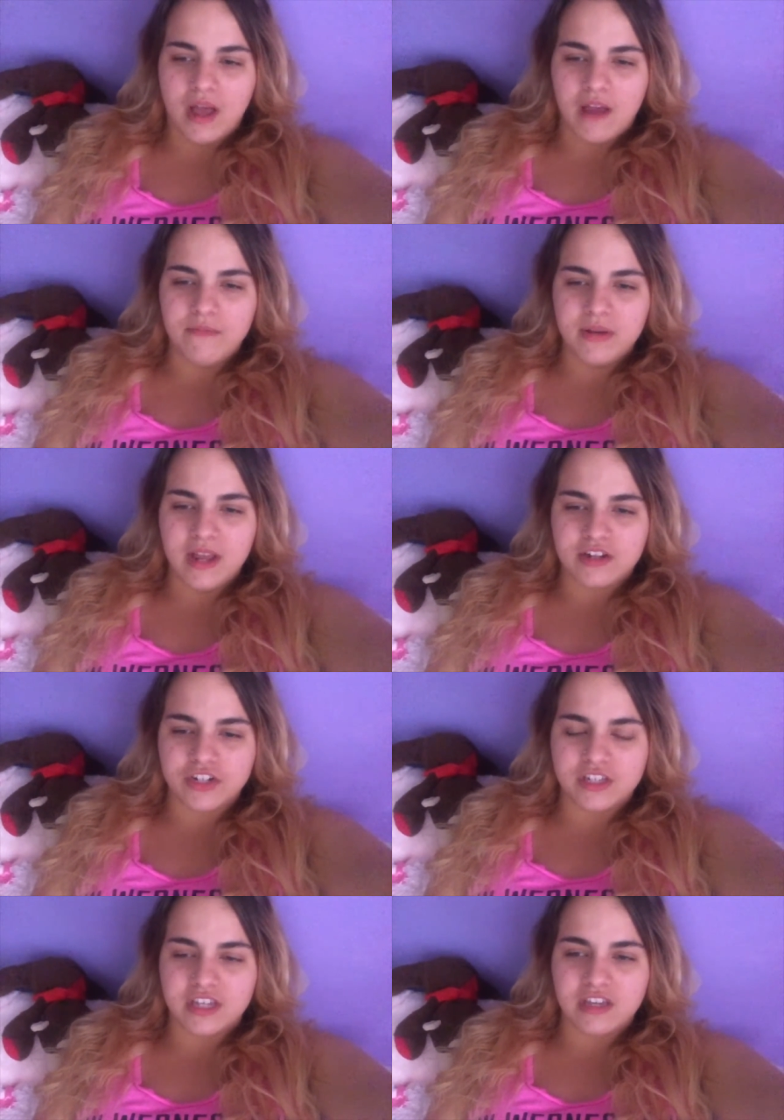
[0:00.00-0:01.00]
I've been
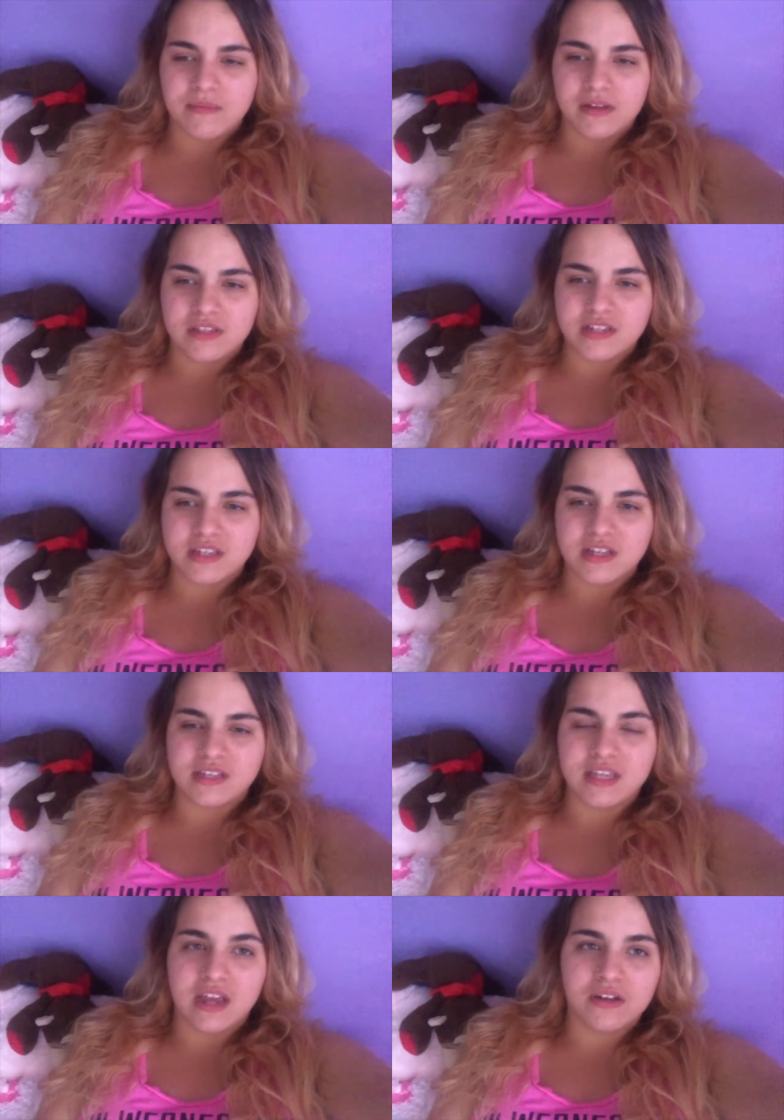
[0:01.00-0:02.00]
actually thinking about this since
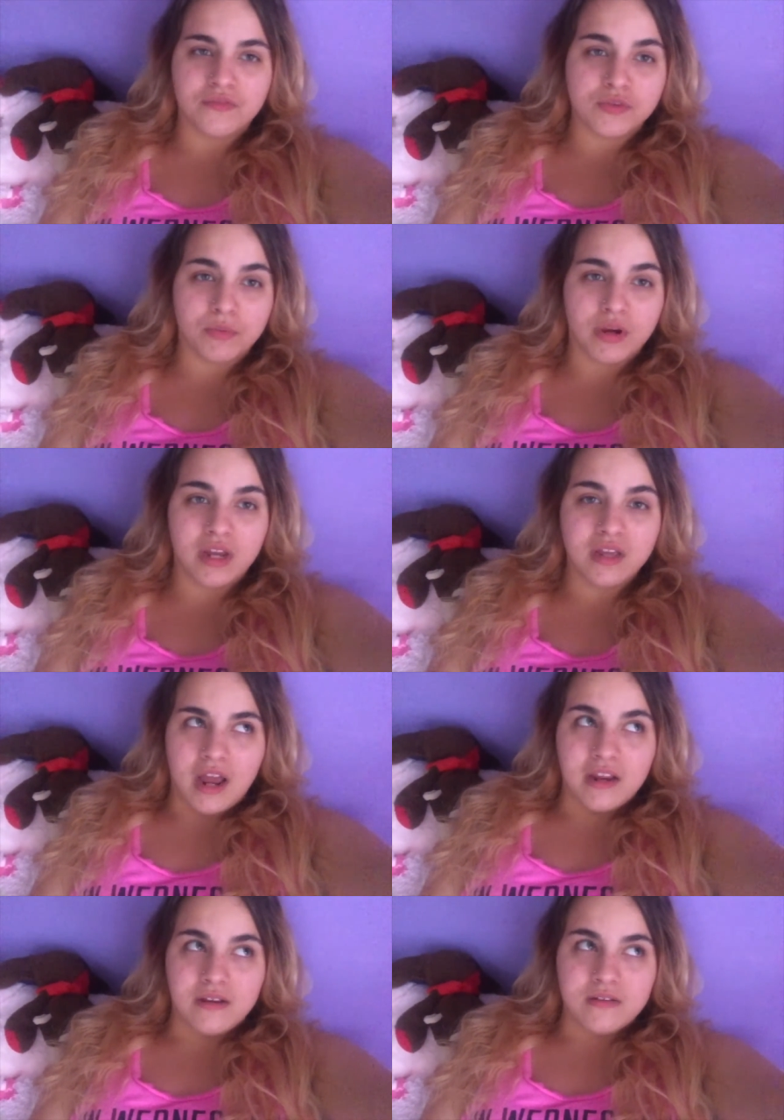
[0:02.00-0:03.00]
the end of spring.
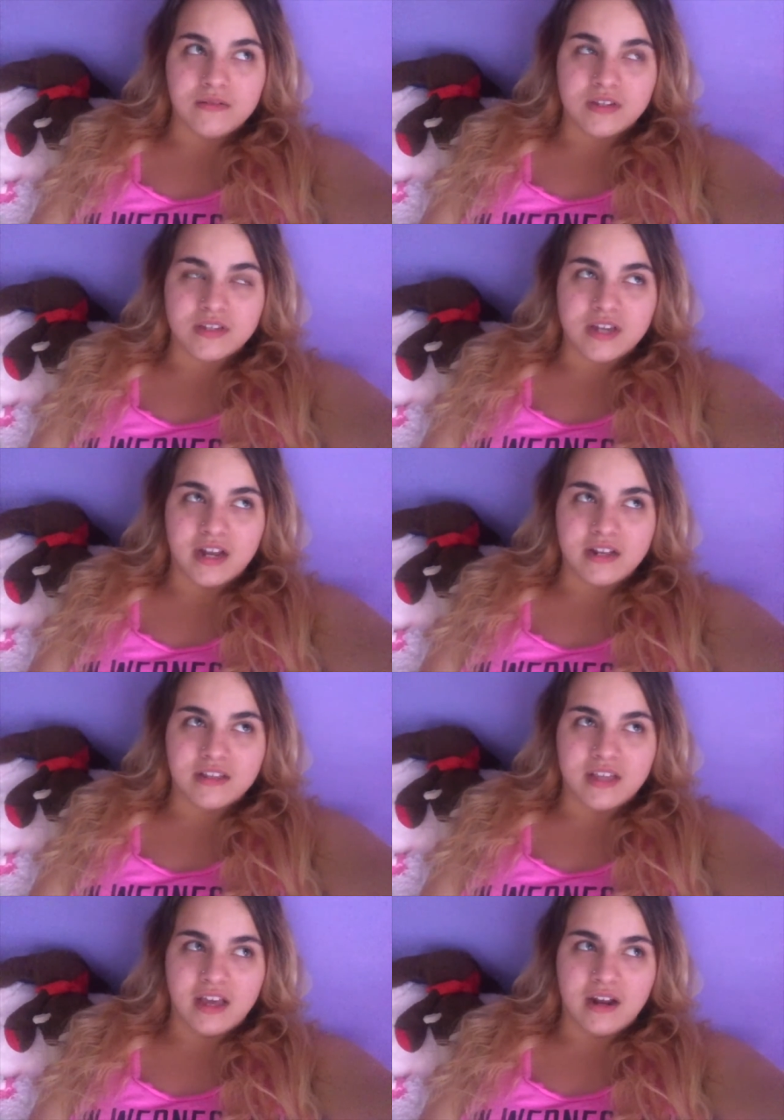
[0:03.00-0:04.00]
I
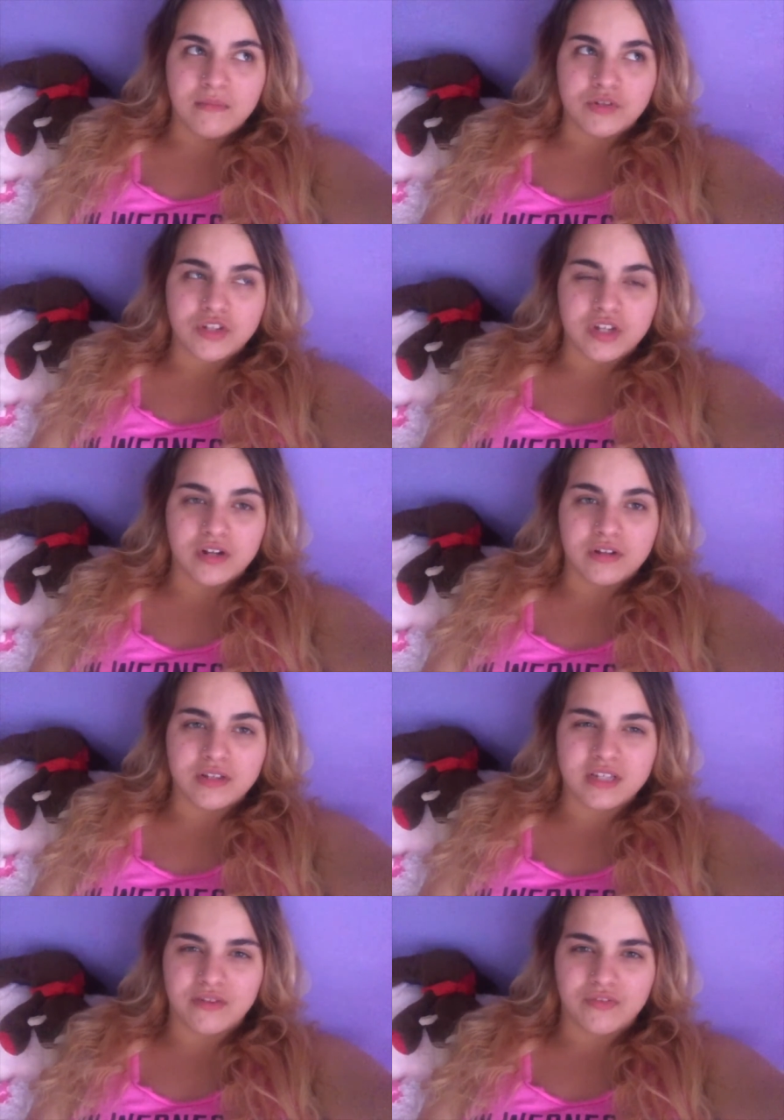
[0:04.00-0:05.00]
decided that I'm just going to
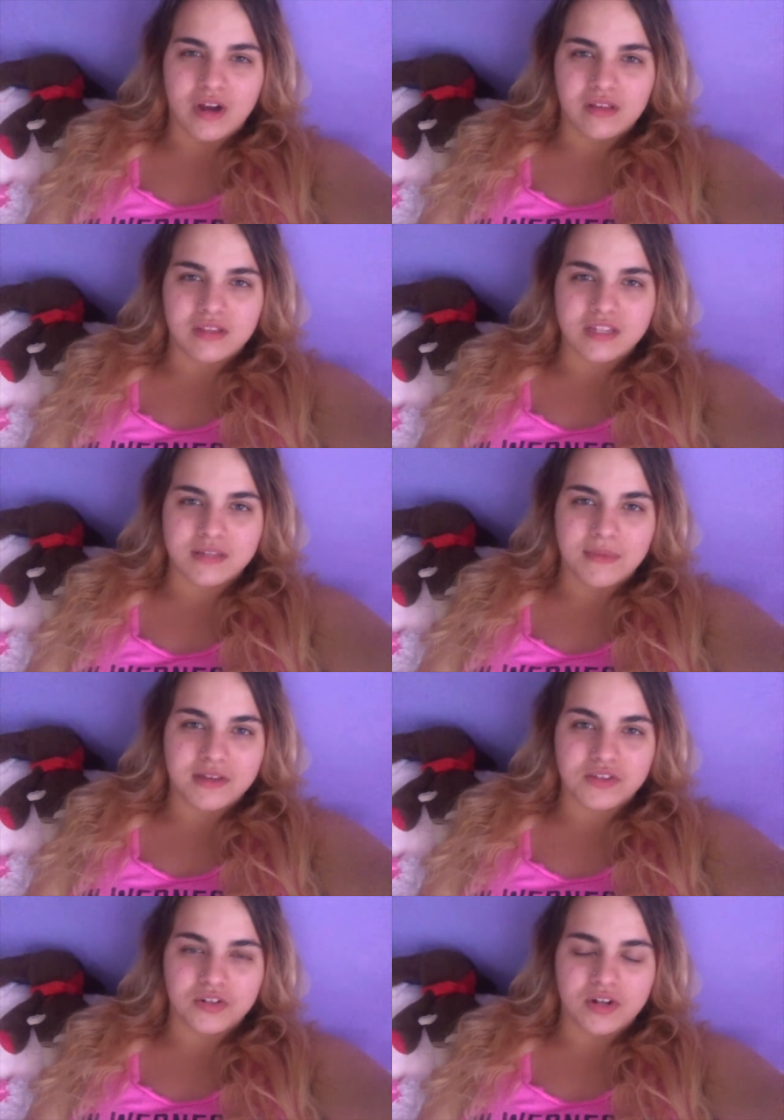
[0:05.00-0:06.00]
suffer out this
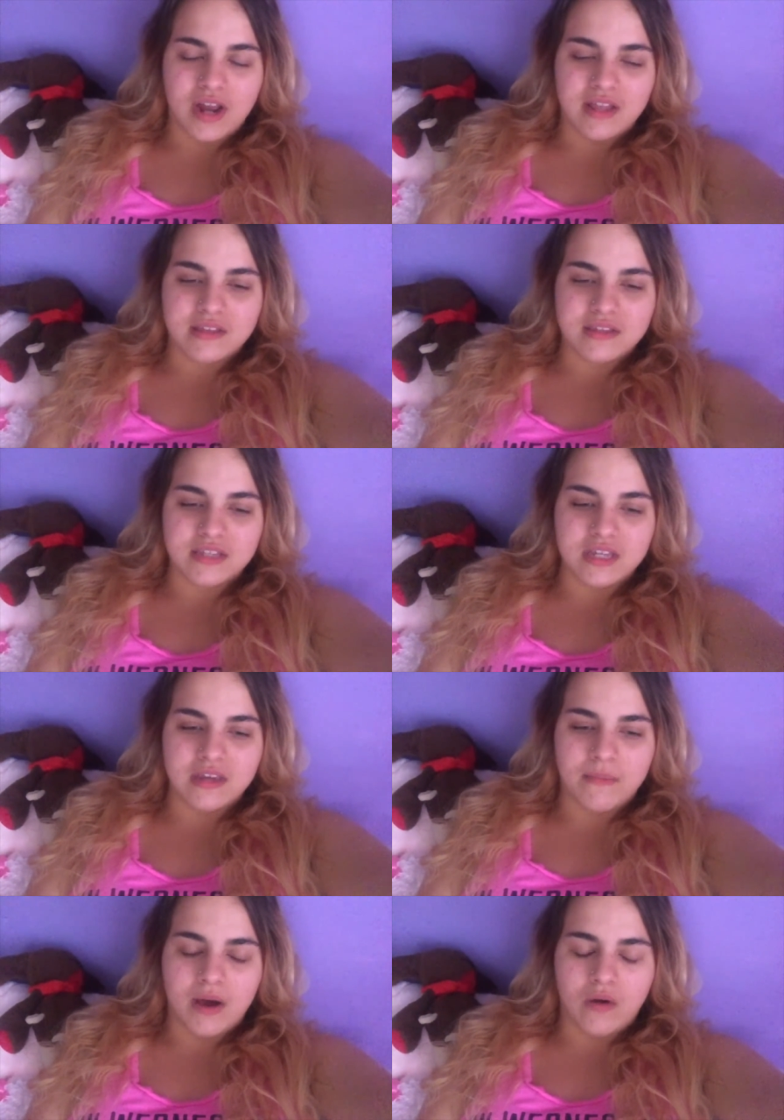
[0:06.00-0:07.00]
semester and see
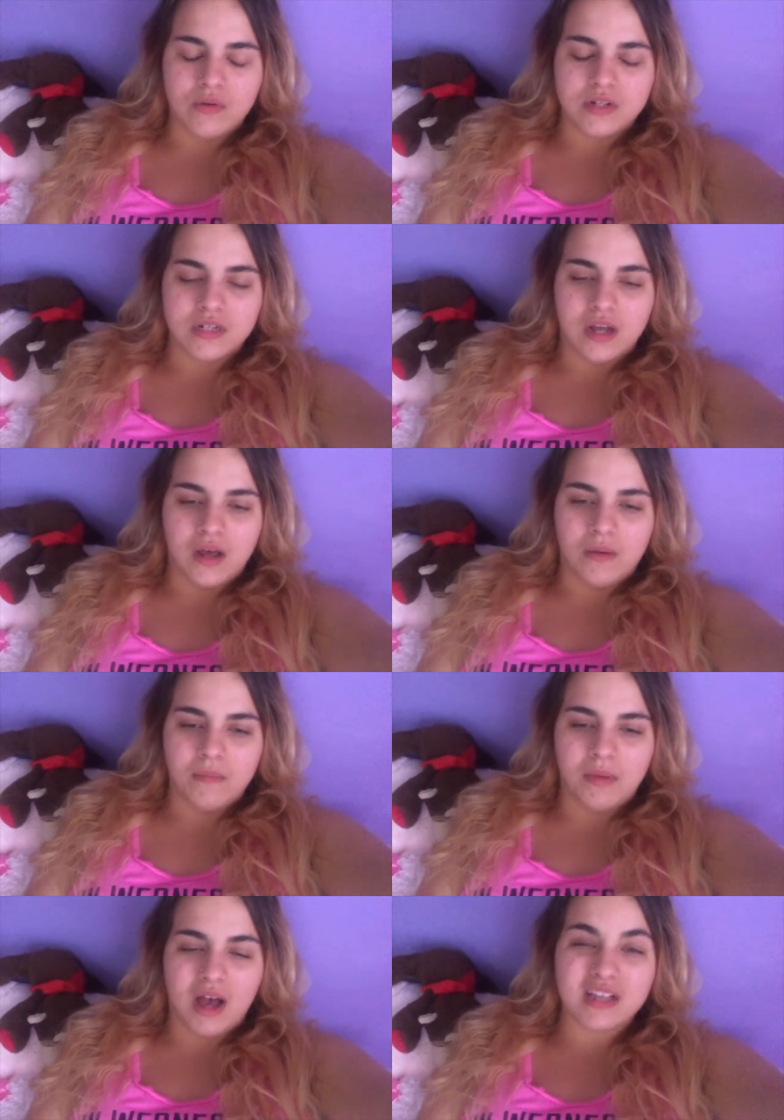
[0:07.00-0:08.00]
about
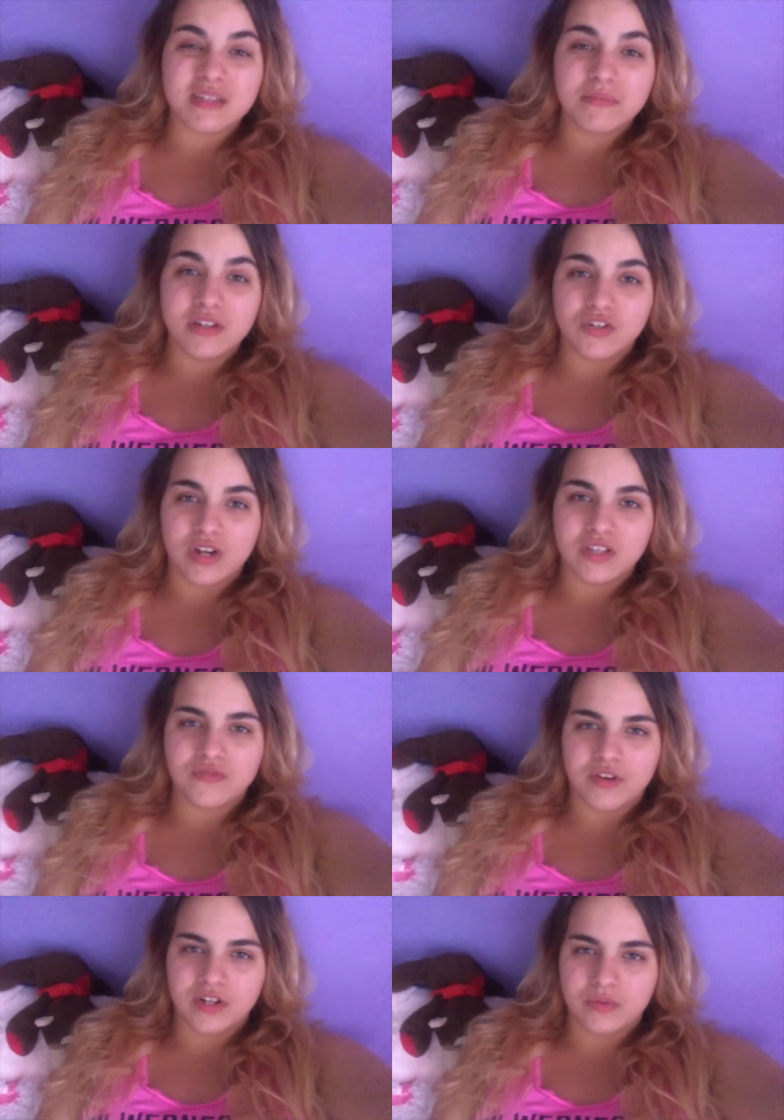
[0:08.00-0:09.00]
um, possibly
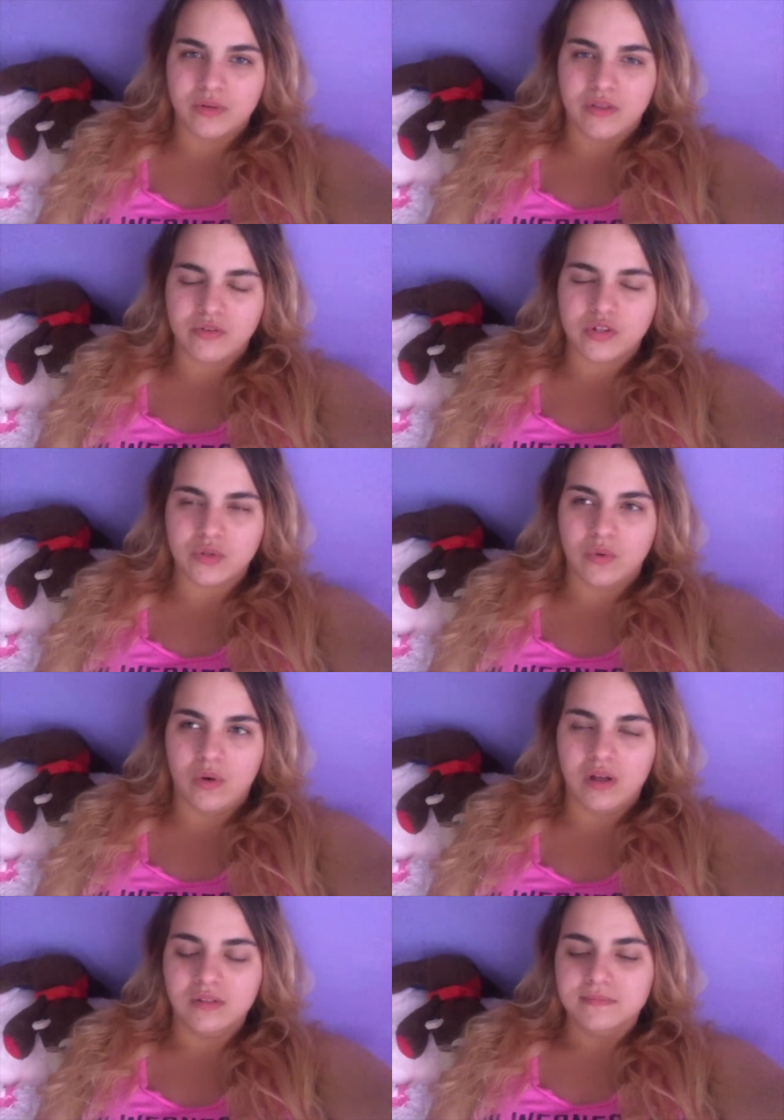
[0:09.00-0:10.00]
transferring to another
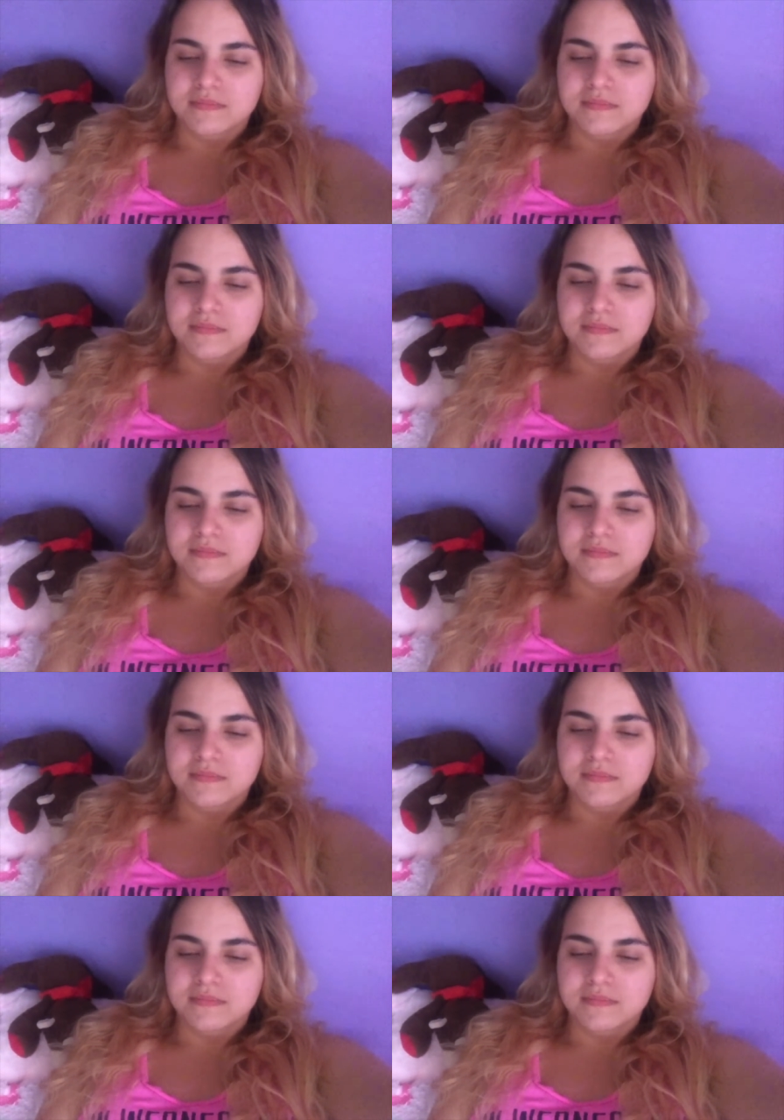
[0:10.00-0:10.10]
school.